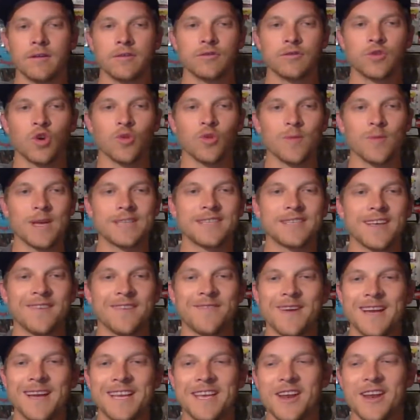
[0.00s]
told myself
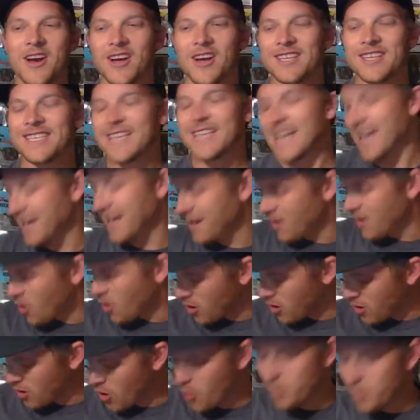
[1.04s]
I'd get on tonight,
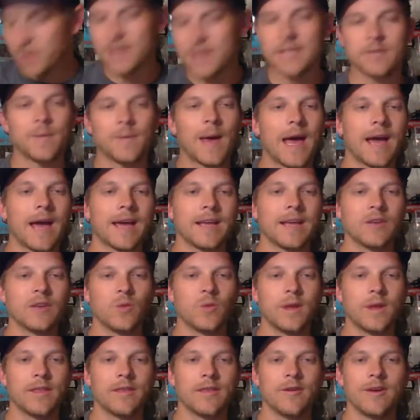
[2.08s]
open this package
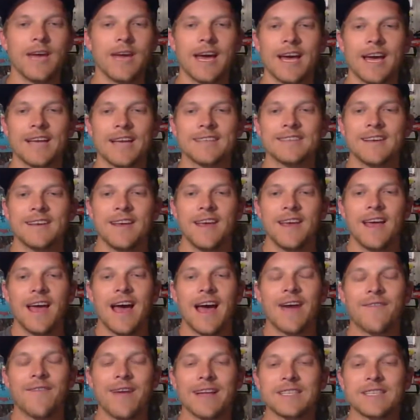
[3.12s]
with you guys.
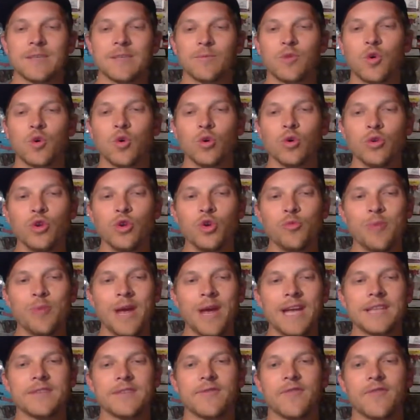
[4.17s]
I've got some cool new
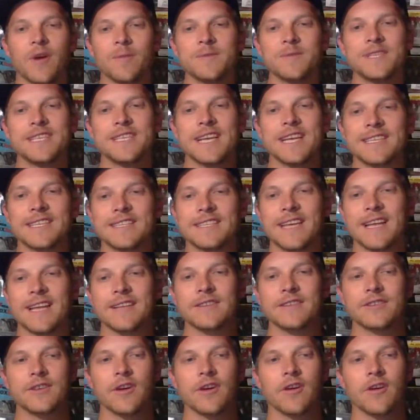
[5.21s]
baits from Six
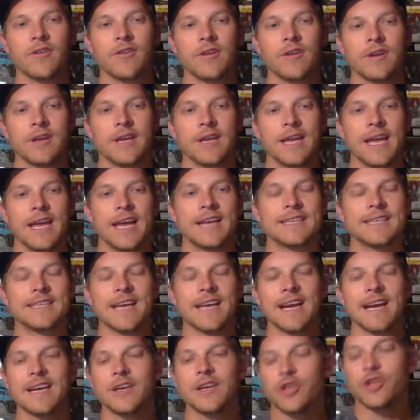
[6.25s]
Sense, so
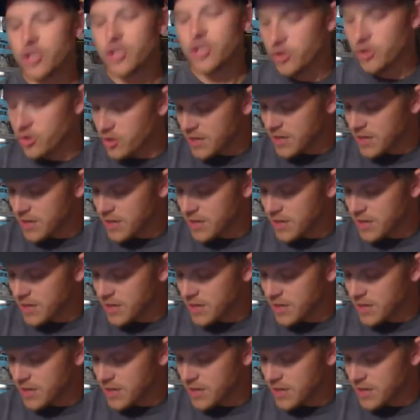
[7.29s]
Excited to show you